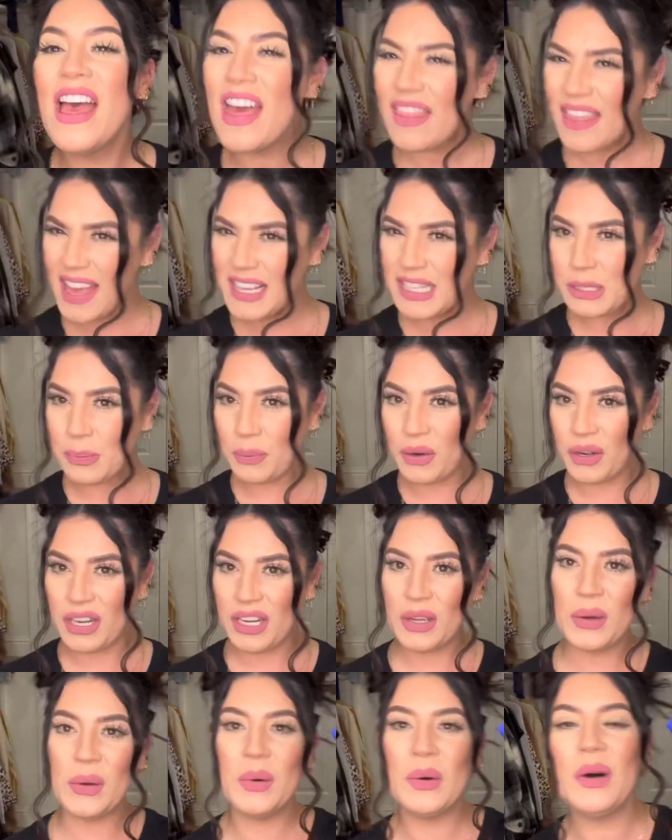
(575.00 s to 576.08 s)
That's pretty
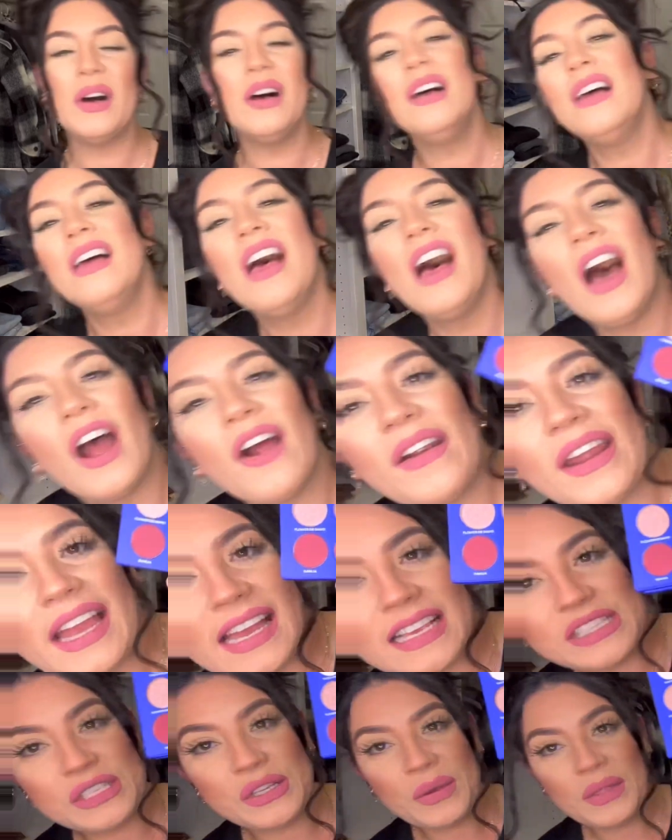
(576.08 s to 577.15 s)
cool. All right,
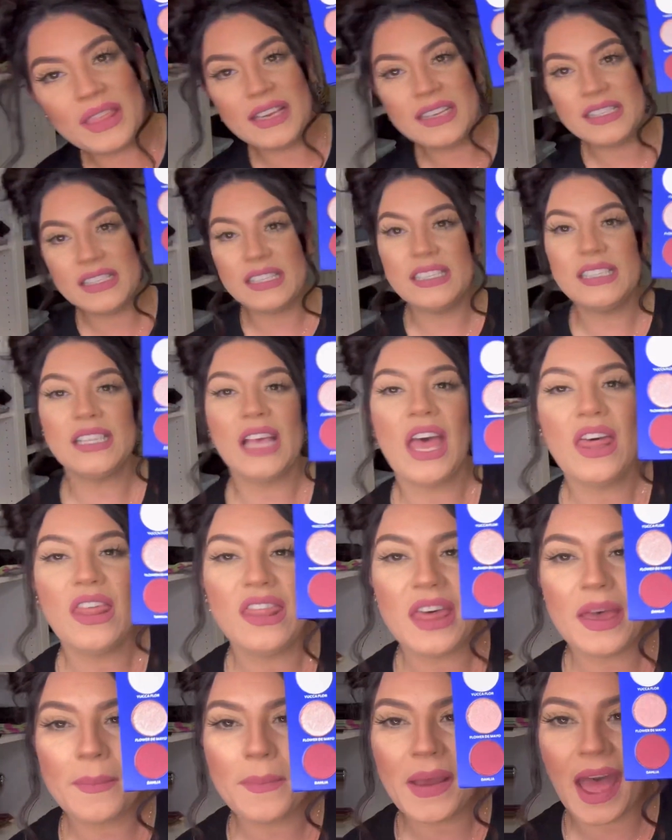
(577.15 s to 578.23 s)
guys, so this is
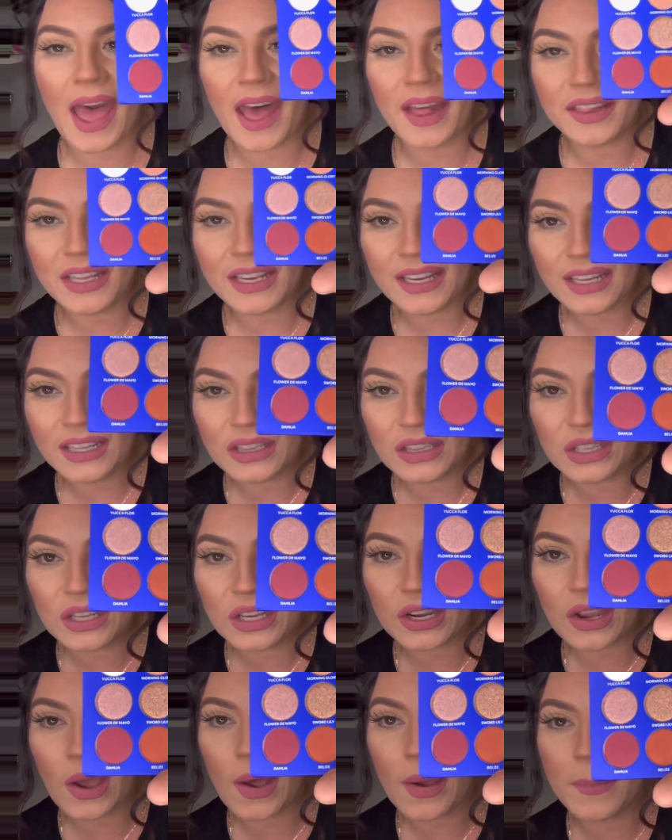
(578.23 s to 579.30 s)
the palette.
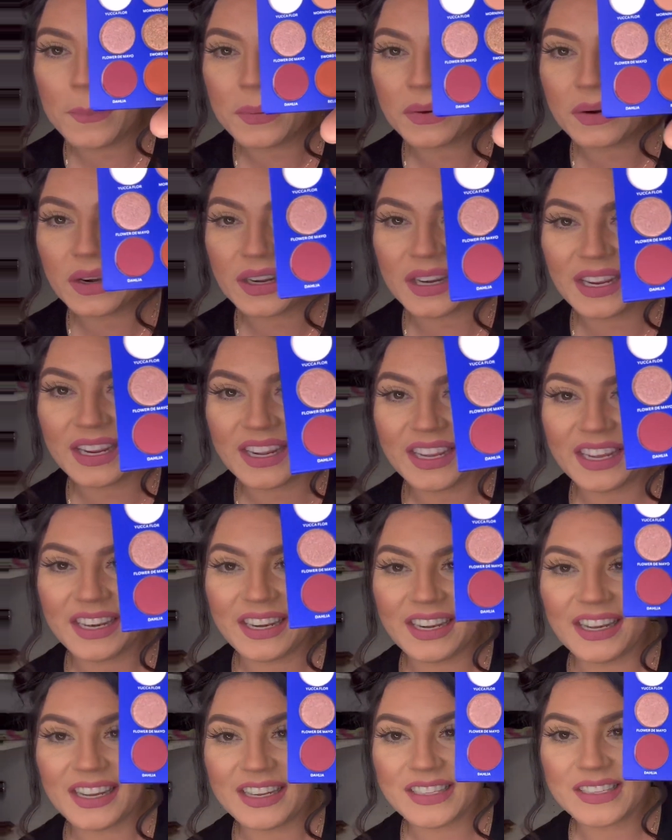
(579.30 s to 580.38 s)
Look how pretty it
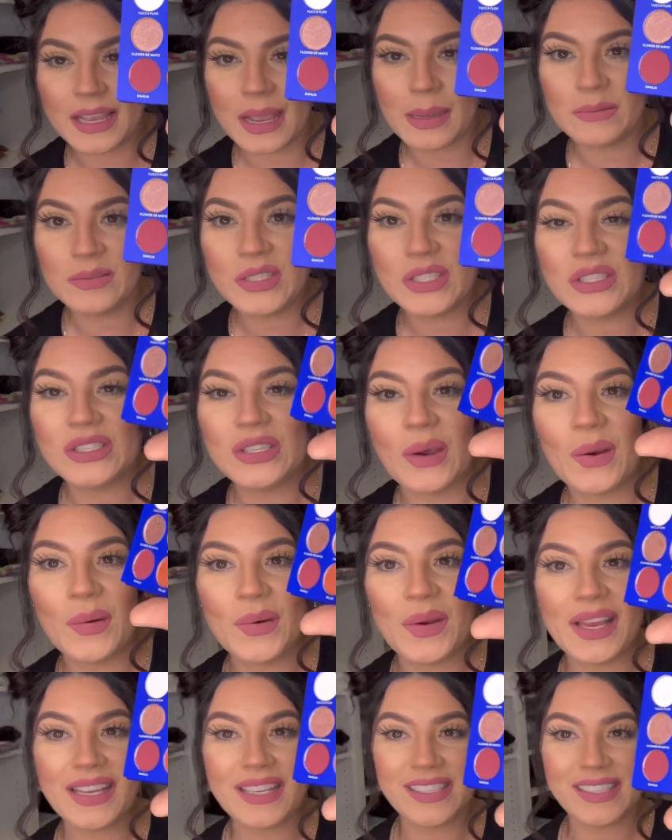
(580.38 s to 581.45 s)
is. I'm so
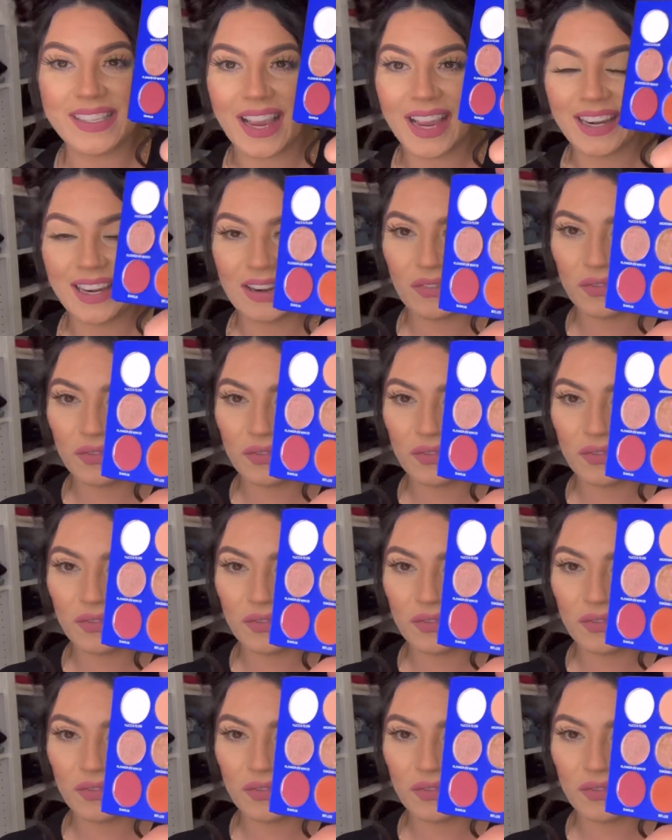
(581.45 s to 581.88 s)
excited